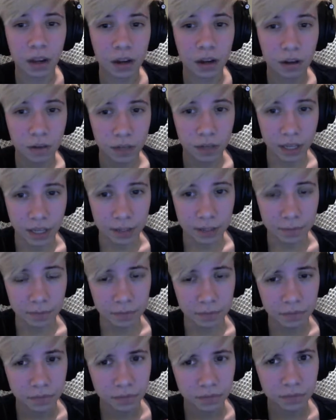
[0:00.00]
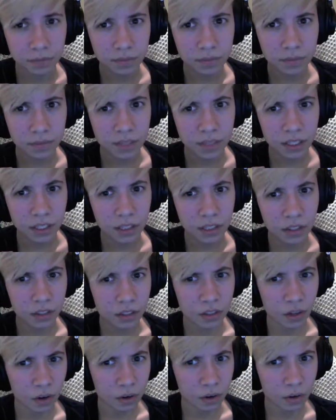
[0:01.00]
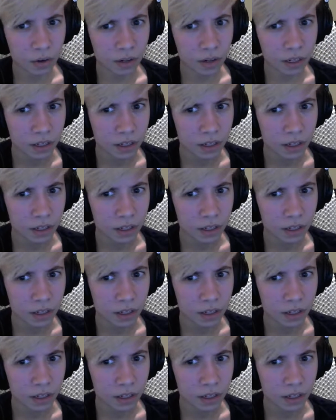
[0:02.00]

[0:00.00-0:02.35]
Okay, so